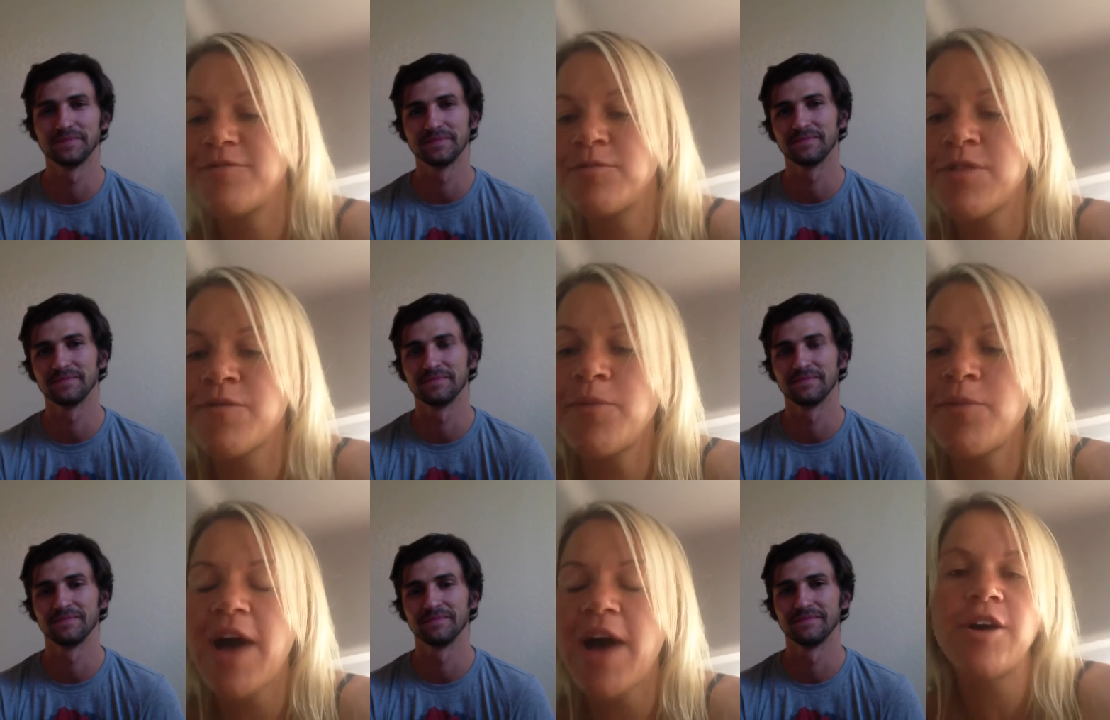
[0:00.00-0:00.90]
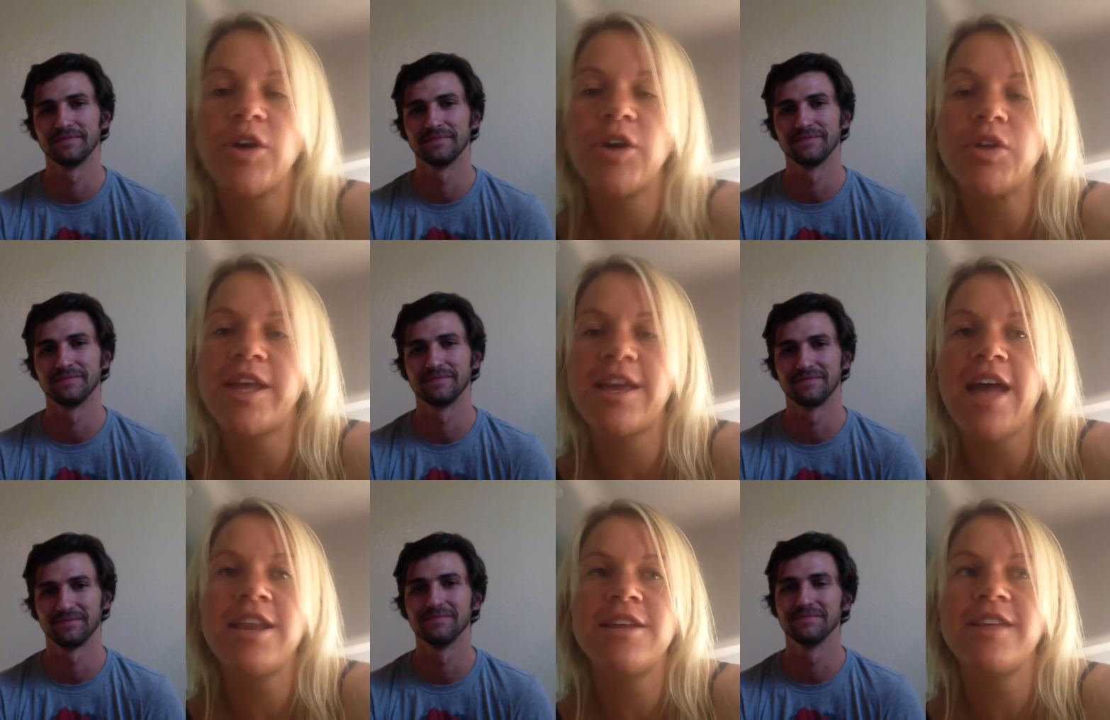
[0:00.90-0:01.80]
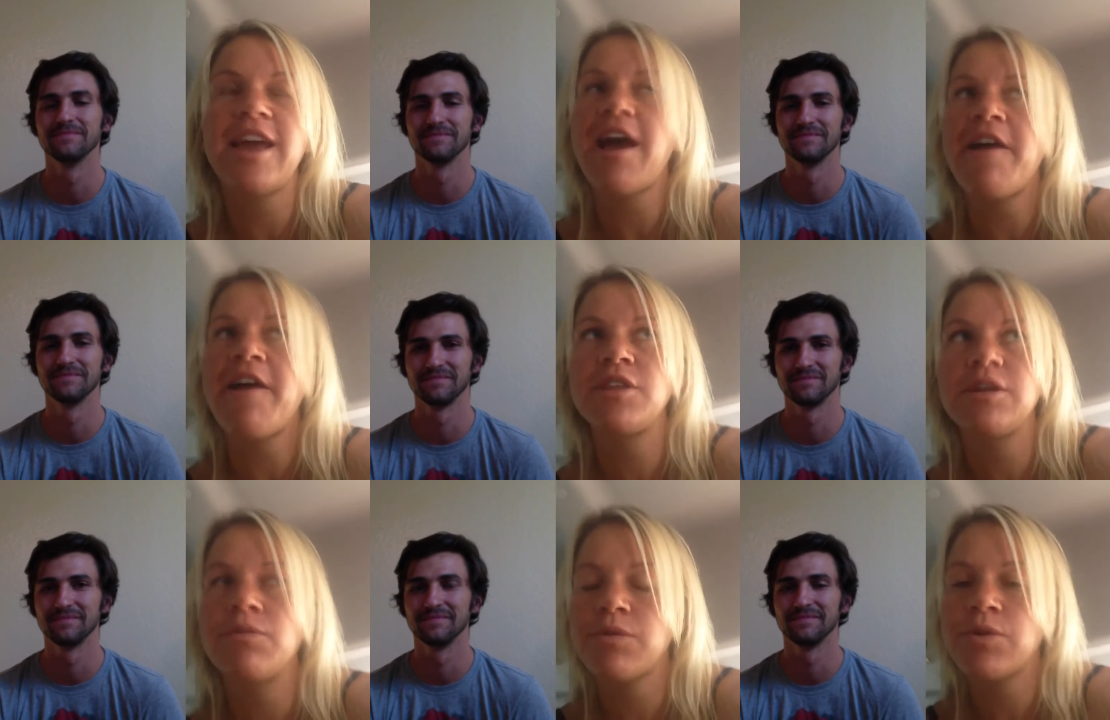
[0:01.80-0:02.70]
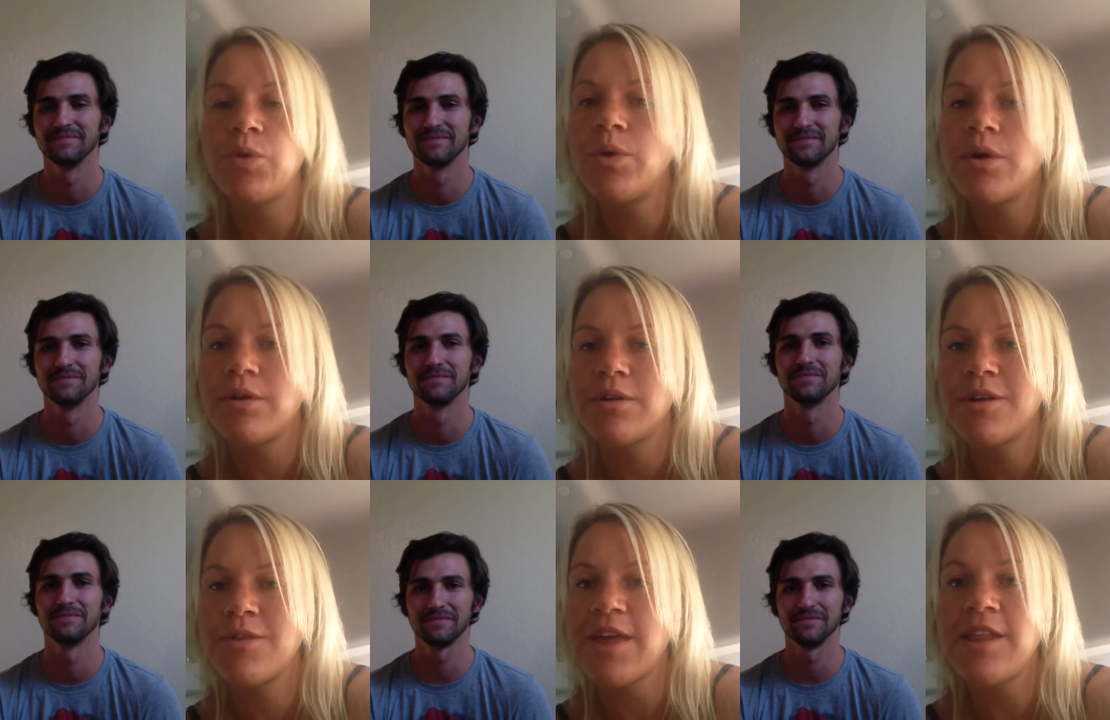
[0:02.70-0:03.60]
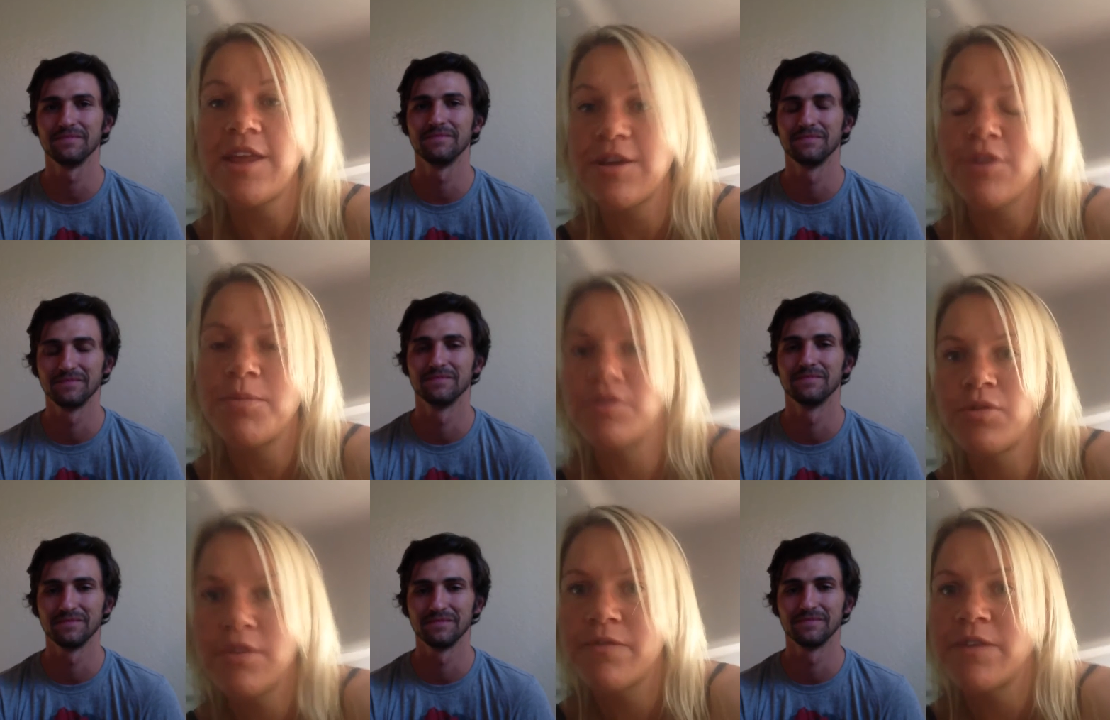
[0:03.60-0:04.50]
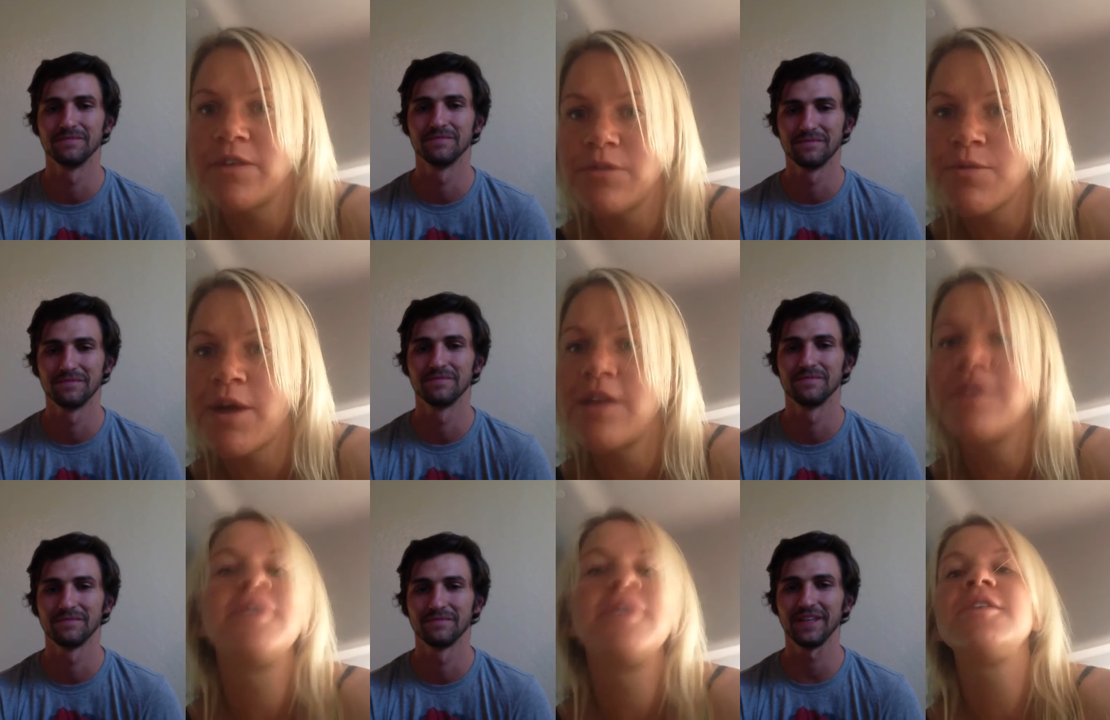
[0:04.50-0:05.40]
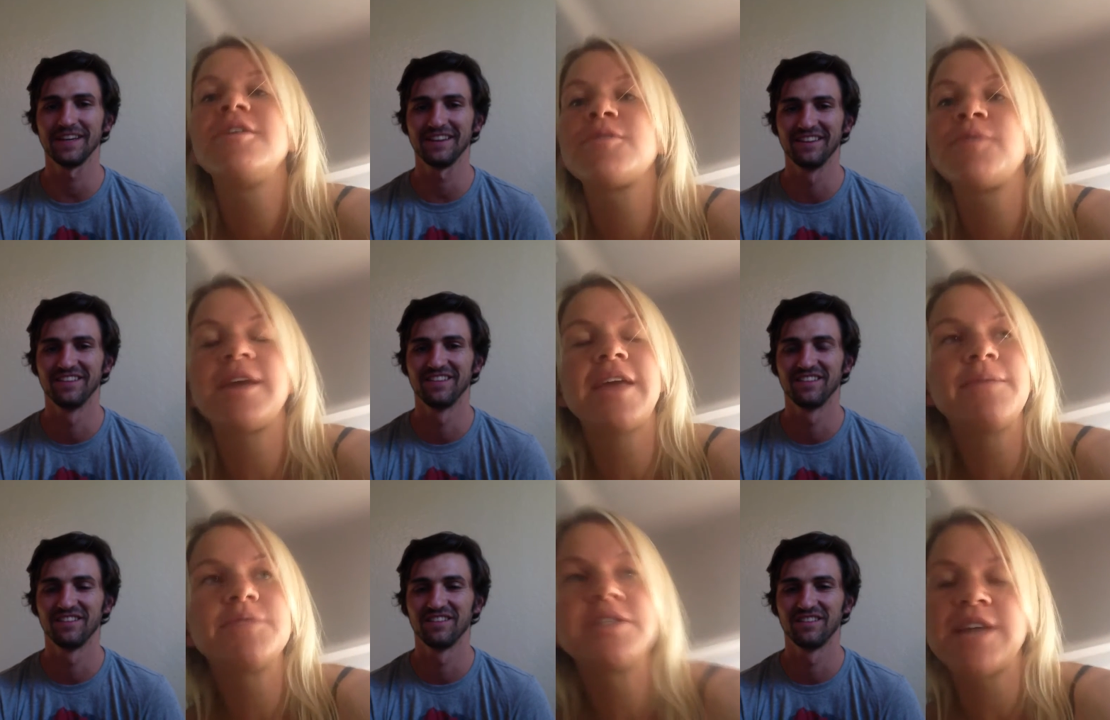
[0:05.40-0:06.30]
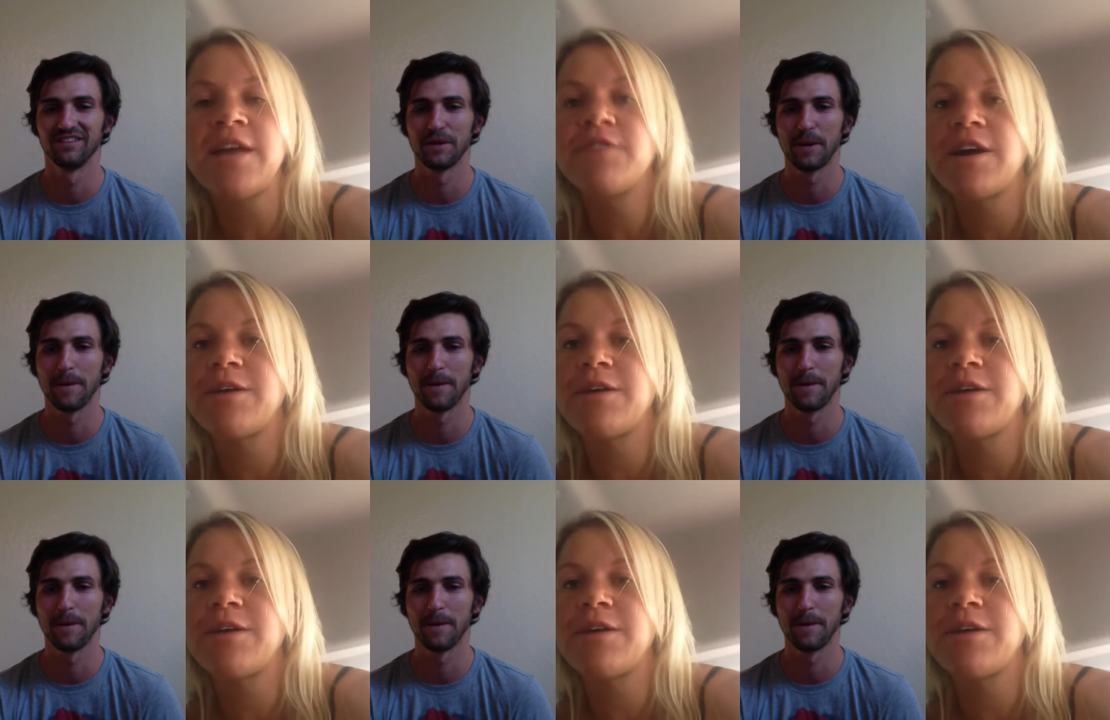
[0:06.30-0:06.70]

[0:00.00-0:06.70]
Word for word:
Speaker 1: was from Ohio, like any like everything was cool because mm-hmm. I like grew up in the cornfields, right? Yeah. So when I came to Denver, I